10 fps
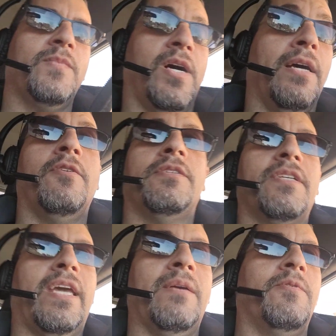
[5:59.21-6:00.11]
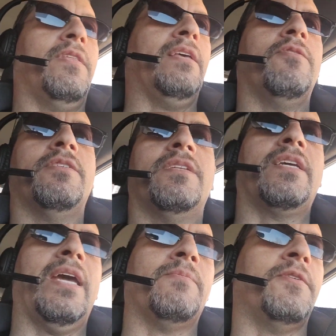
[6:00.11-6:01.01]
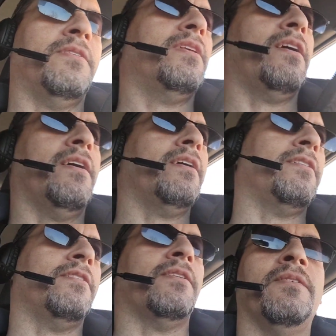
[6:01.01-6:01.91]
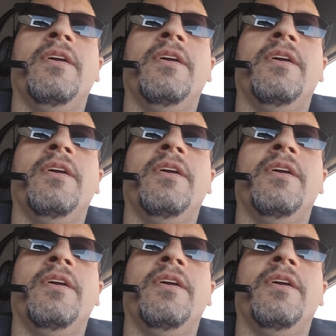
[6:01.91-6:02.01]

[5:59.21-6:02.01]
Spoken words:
I lost the camera, they lost the camera, I don't know.